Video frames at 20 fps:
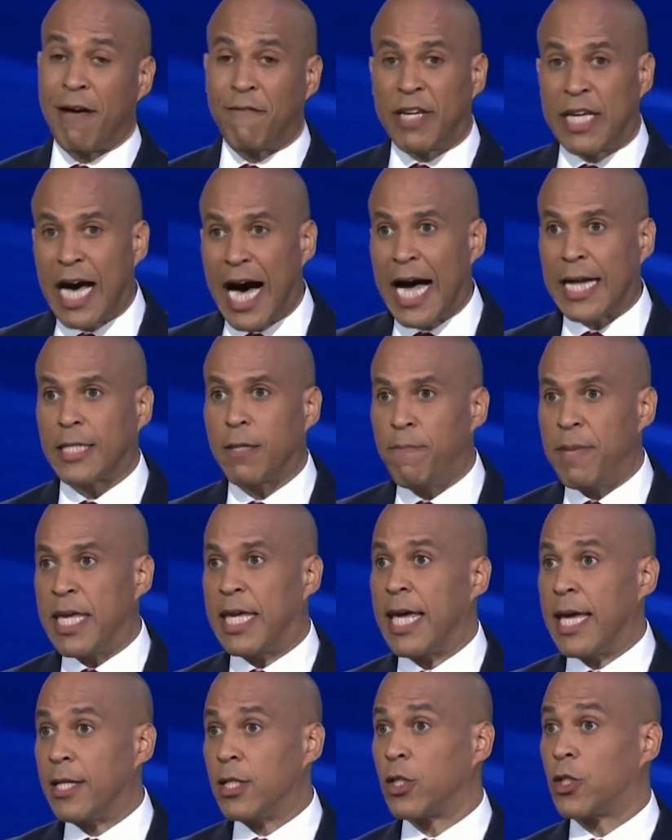We have got to
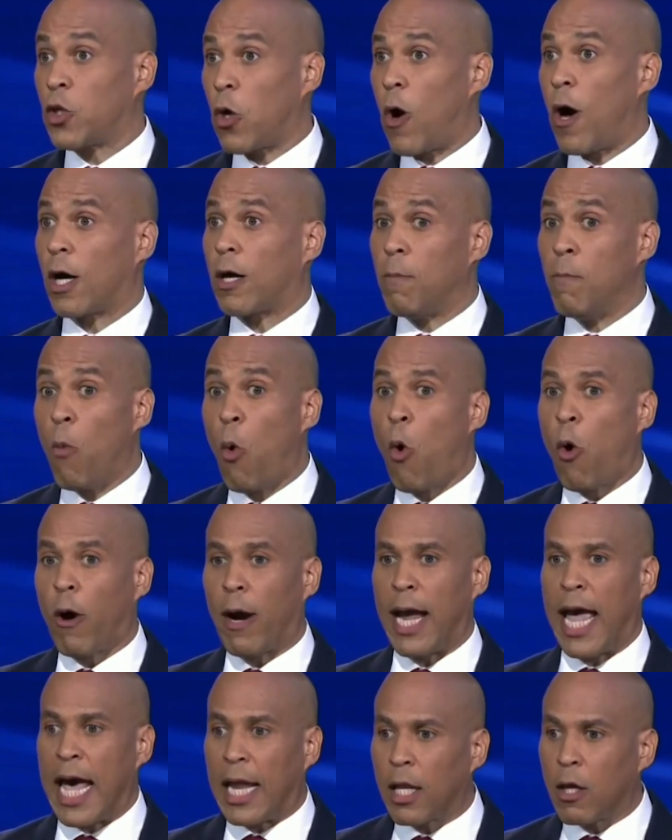begin to talk
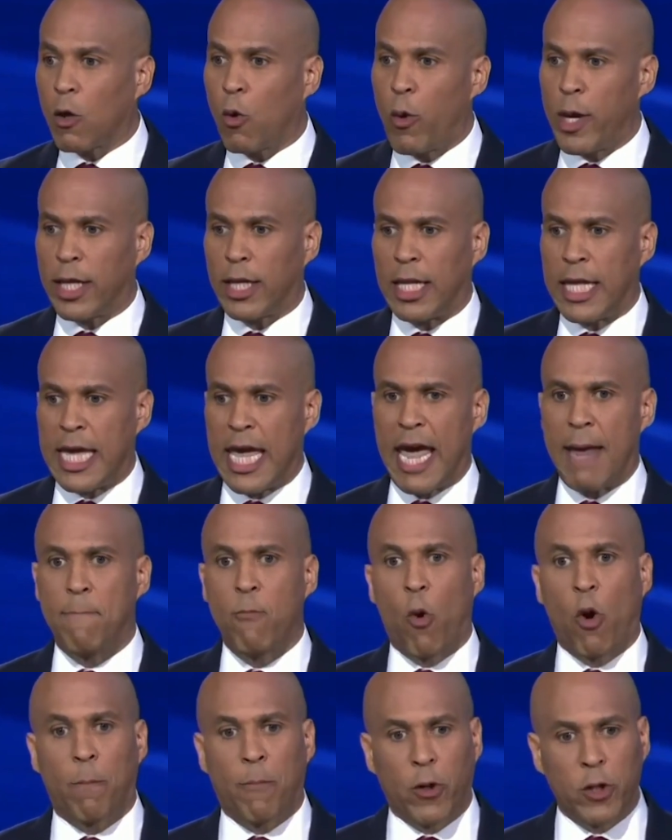more eloquently
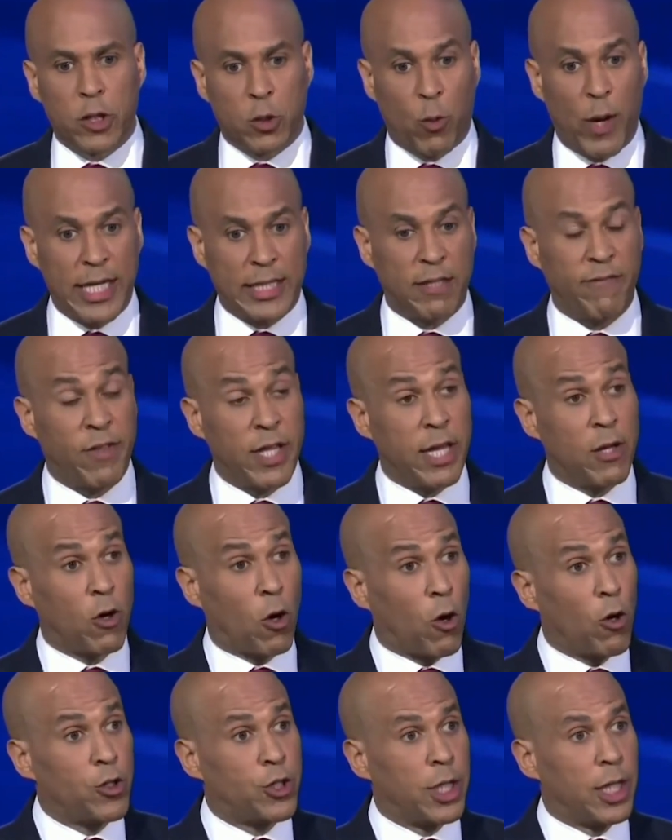and more persuasively
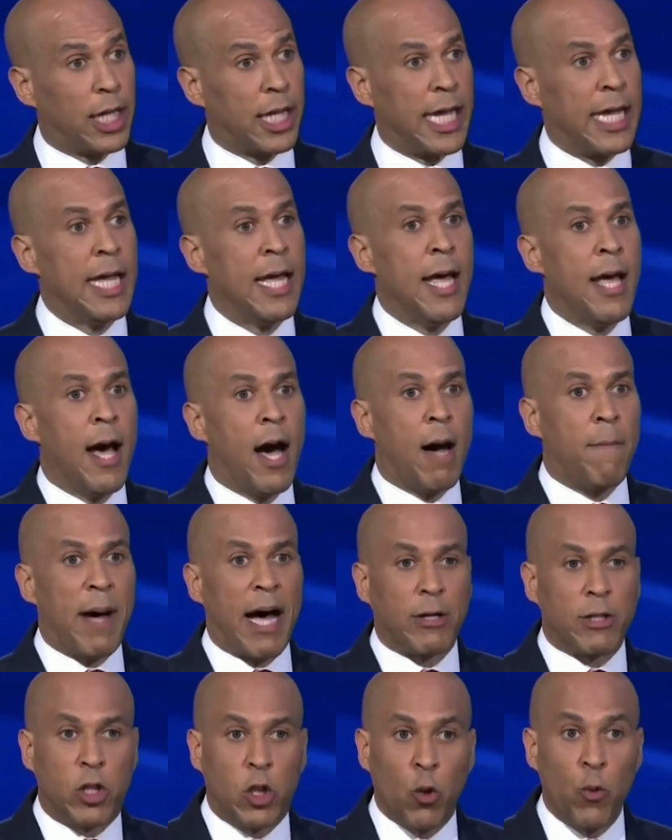and urgently
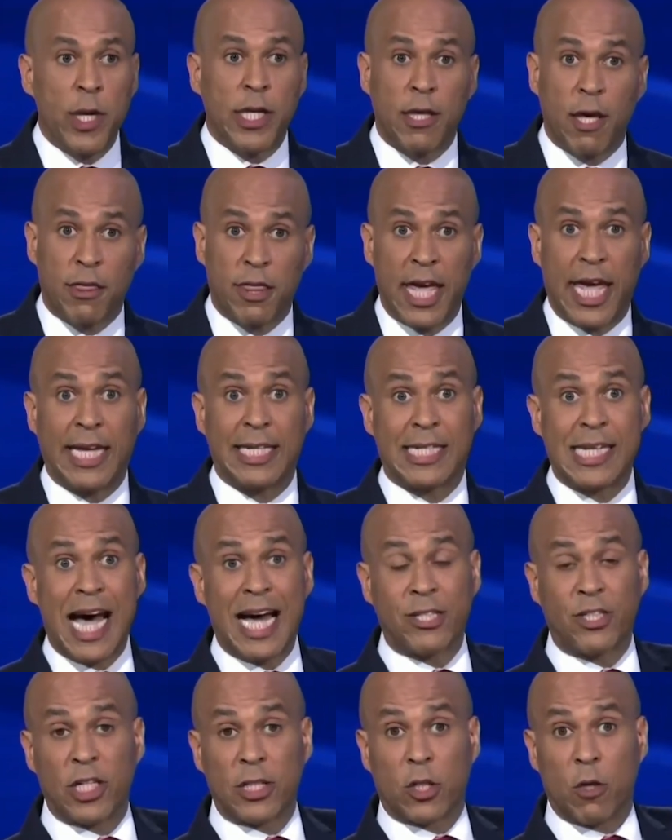about doing the
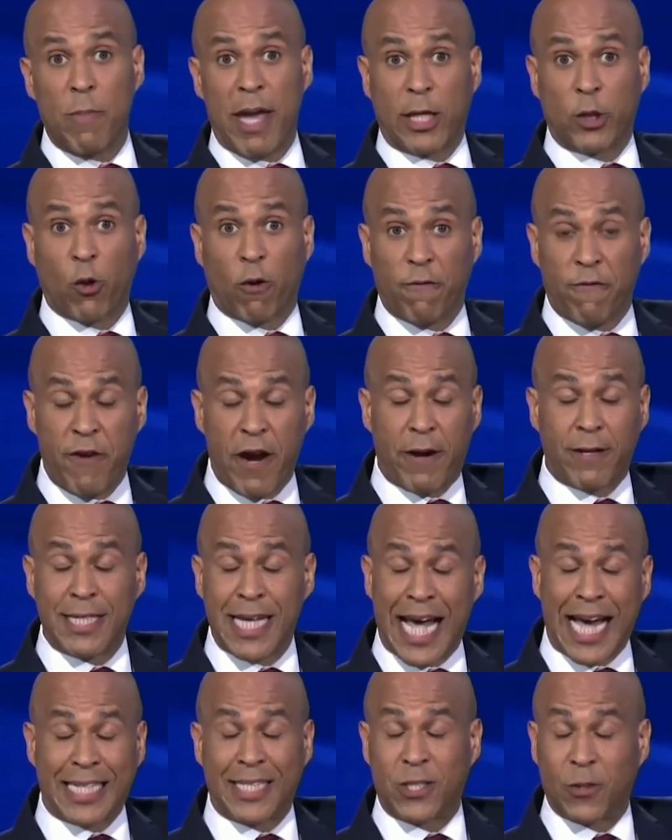things, not just to make sure
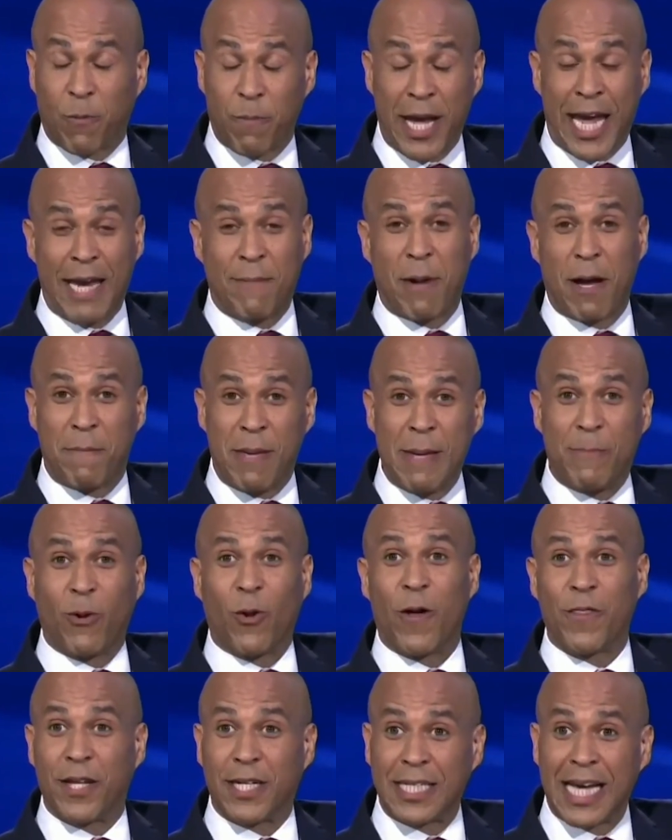fair taxes are paid by
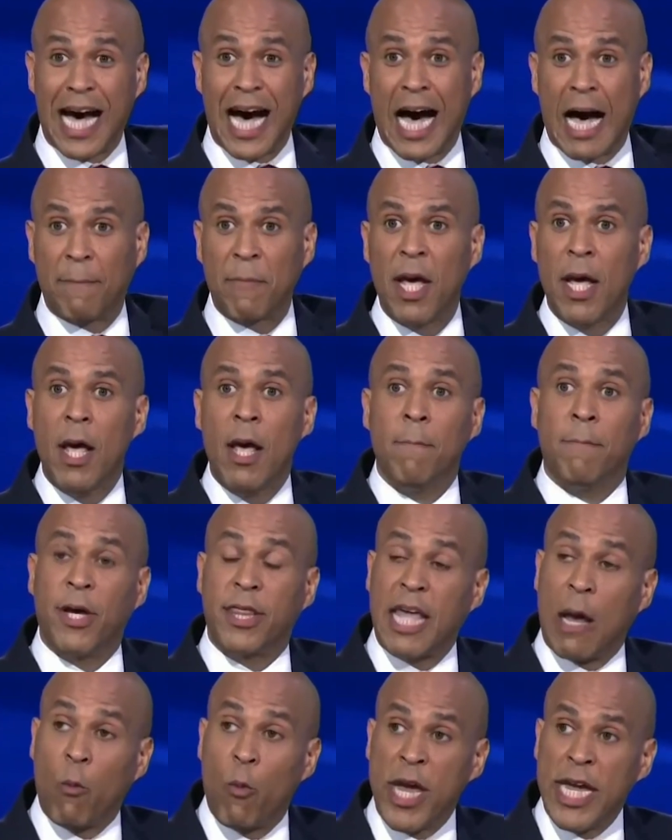people on the top,
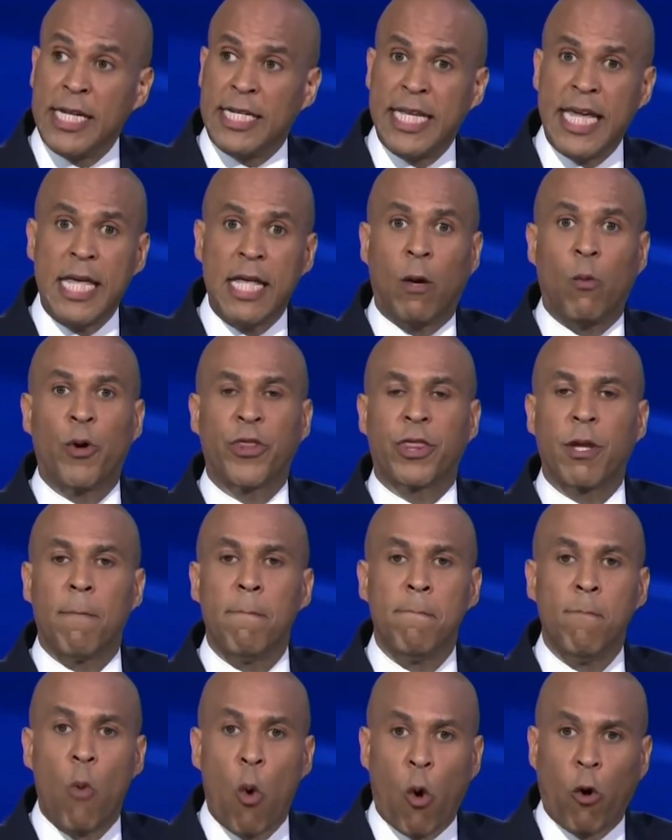but that we deal with
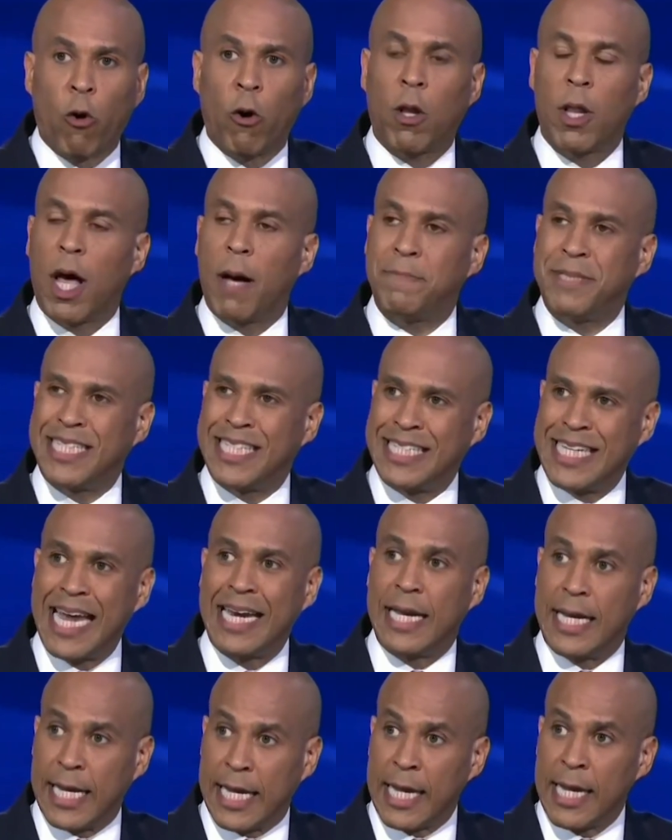the moral
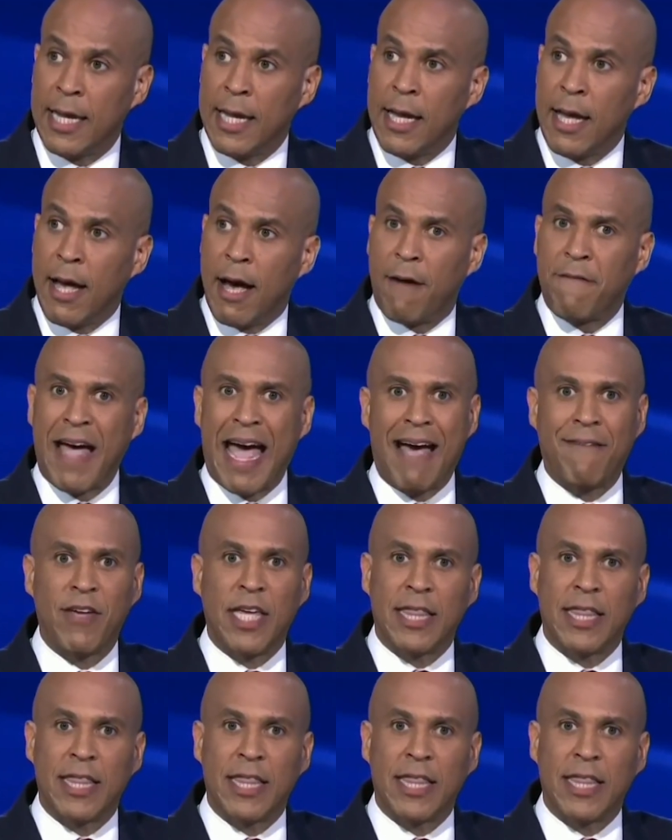obscenity of